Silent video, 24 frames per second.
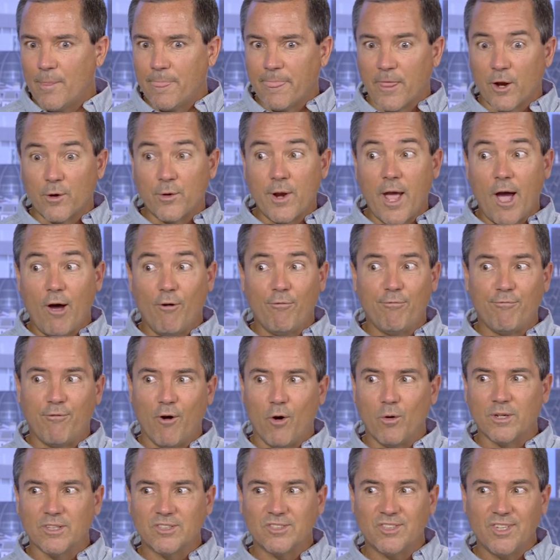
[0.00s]
they're now
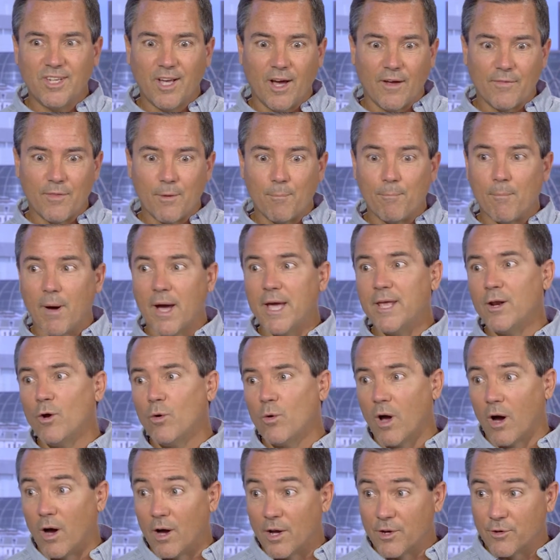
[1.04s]
focusing on the
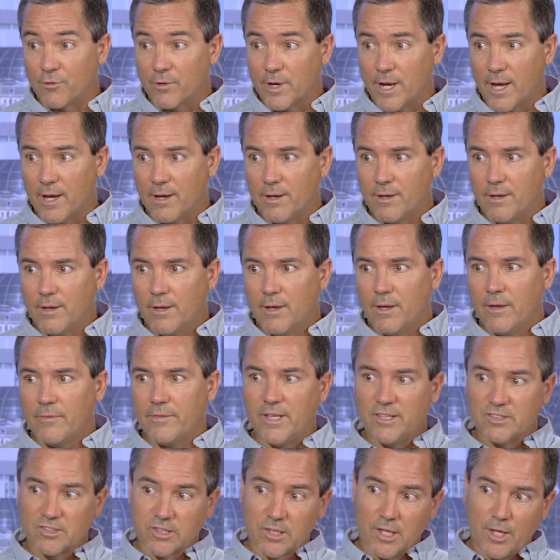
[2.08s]
mitochondria. These